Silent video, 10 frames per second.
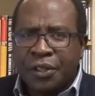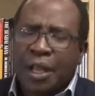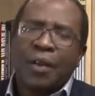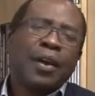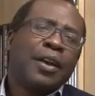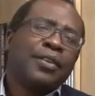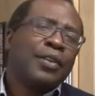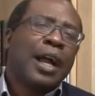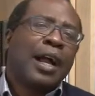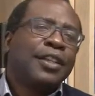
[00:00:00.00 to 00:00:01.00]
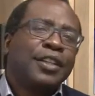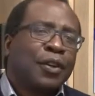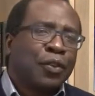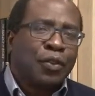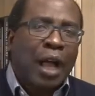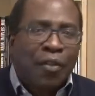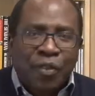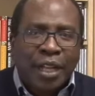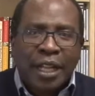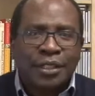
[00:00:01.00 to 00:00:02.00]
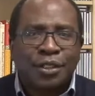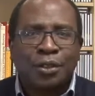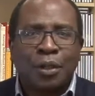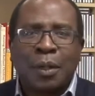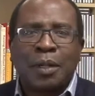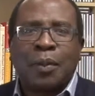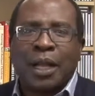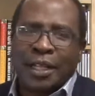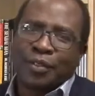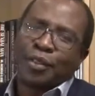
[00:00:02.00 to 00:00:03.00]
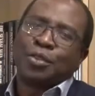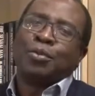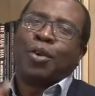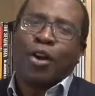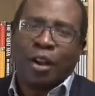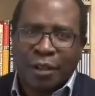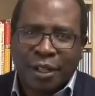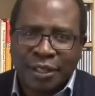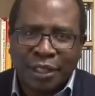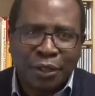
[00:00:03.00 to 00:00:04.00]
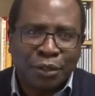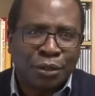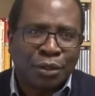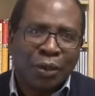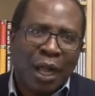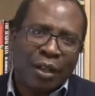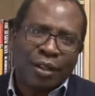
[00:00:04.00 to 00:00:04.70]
Now, Africans don't normally plan for too long because they're not too sure how